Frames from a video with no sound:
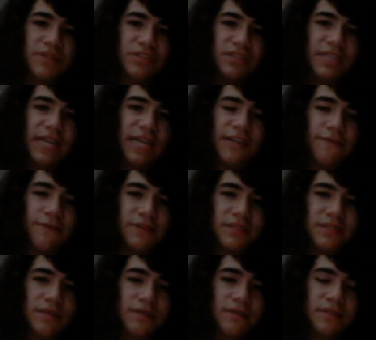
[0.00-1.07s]
Just thank you for
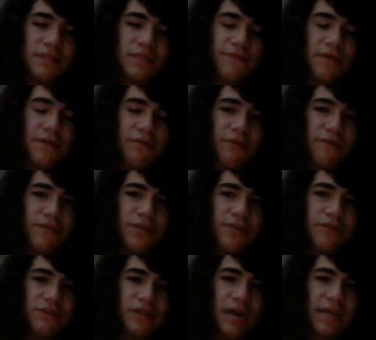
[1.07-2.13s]
700
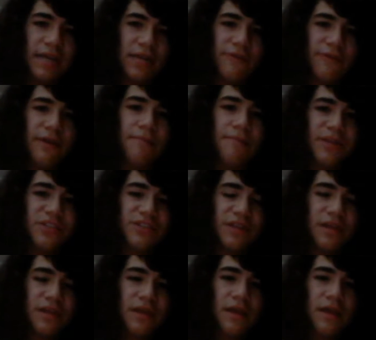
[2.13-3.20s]
views, you guys. I really
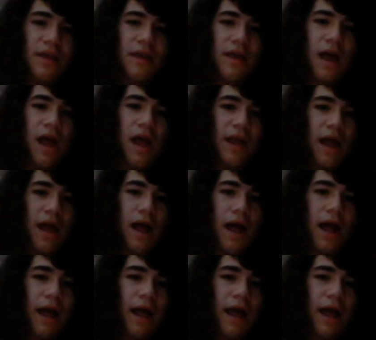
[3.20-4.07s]
appreciate. I